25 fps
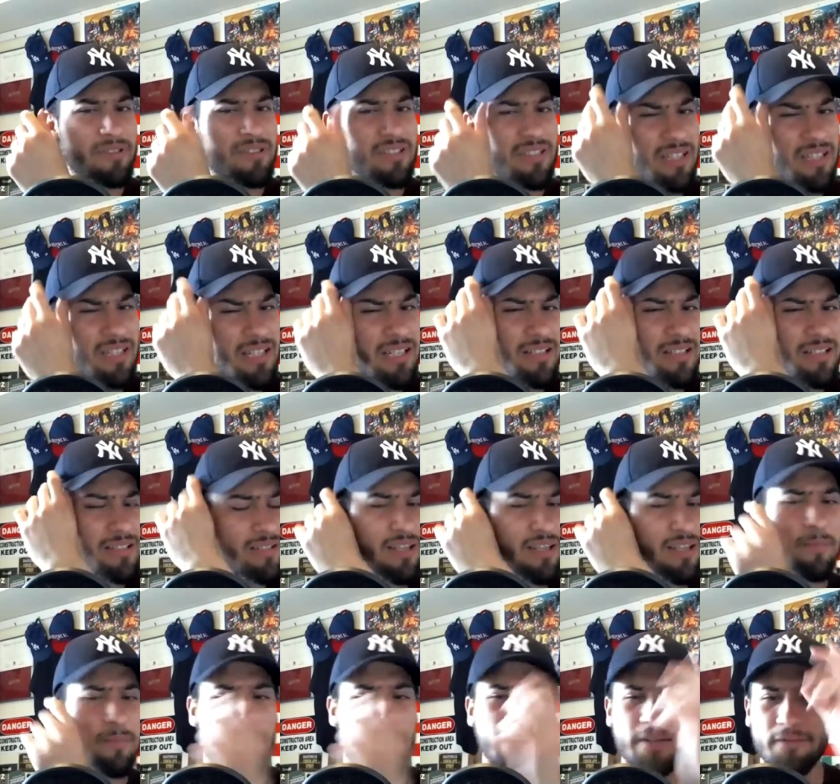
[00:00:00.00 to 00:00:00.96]
Jeez,
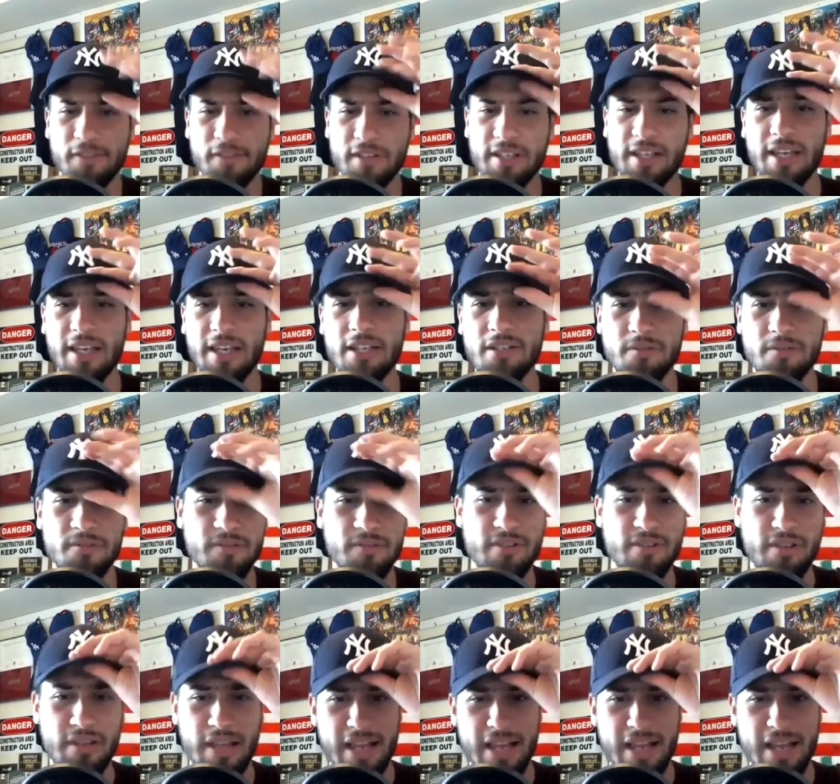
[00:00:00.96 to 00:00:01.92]
he played for the Angels the
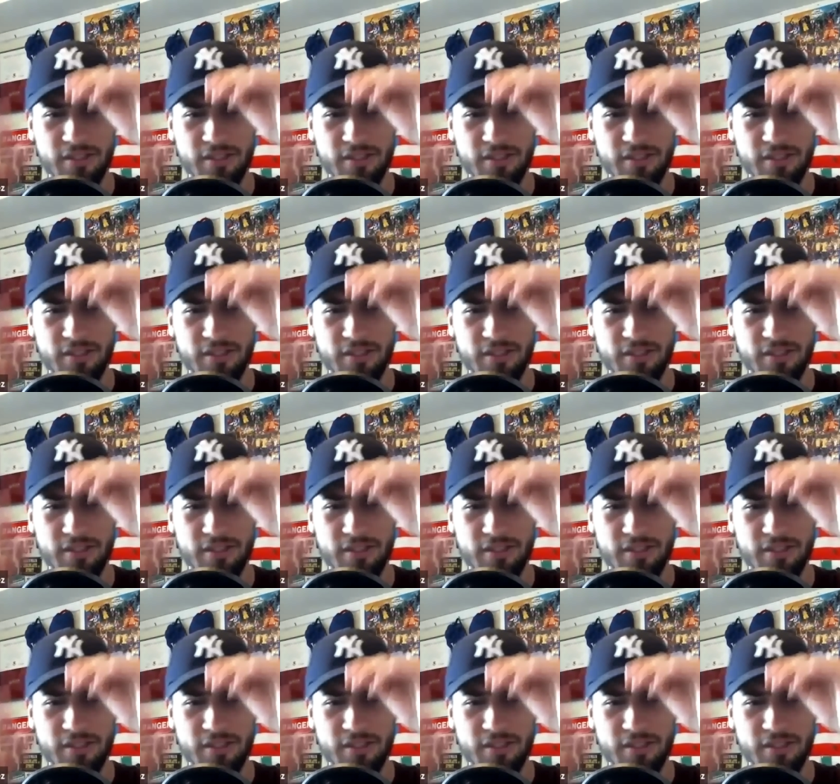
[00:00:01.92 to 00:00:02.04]
last